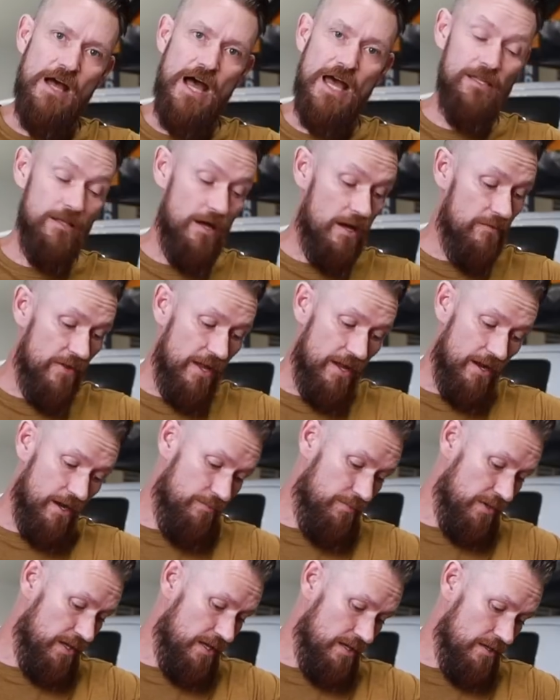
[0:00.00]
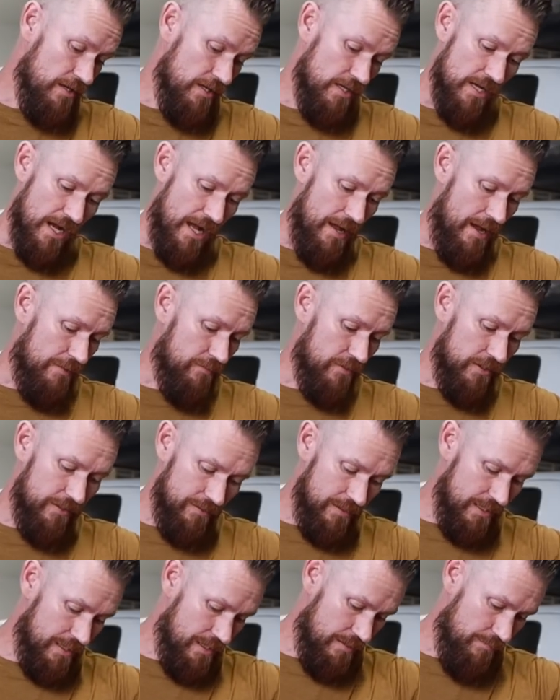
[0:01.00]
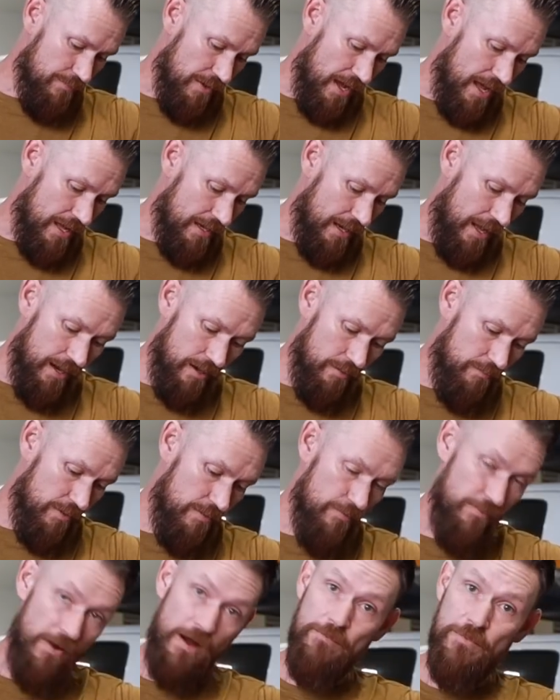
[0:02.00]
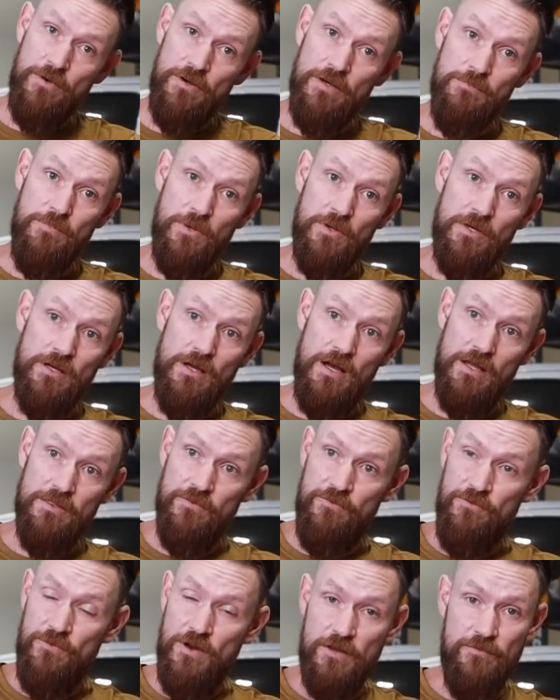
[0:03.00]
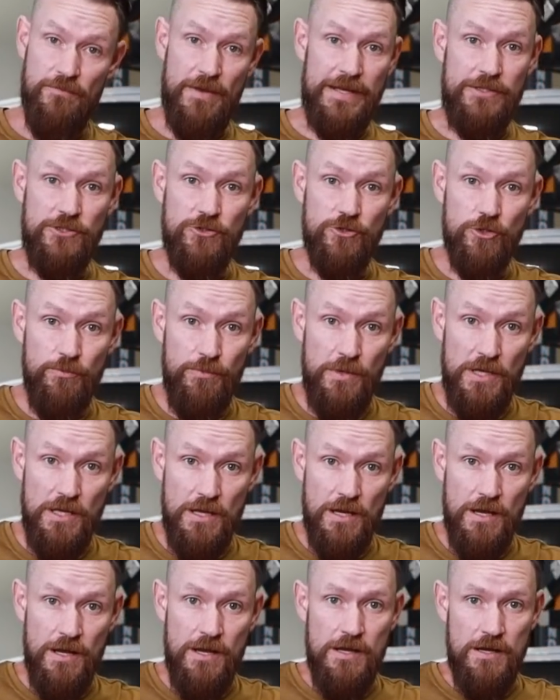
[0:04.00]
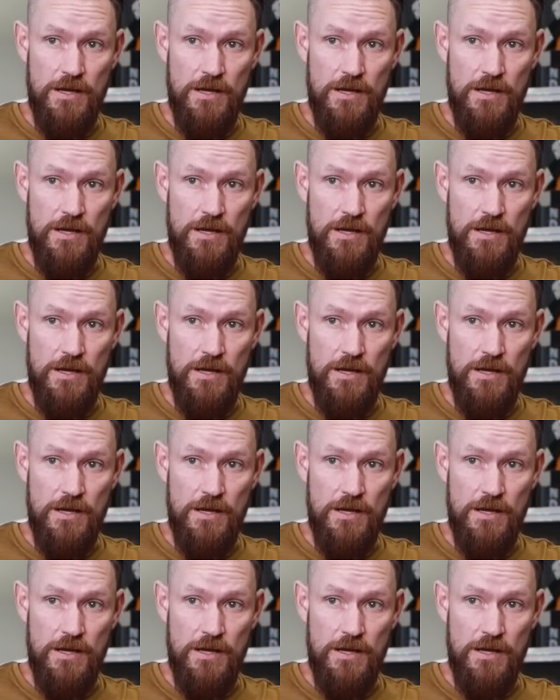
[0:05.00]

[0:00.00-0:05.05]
I love ARB. I'm literally gonna buy an ARB bumper and put it on the front of my Troopy.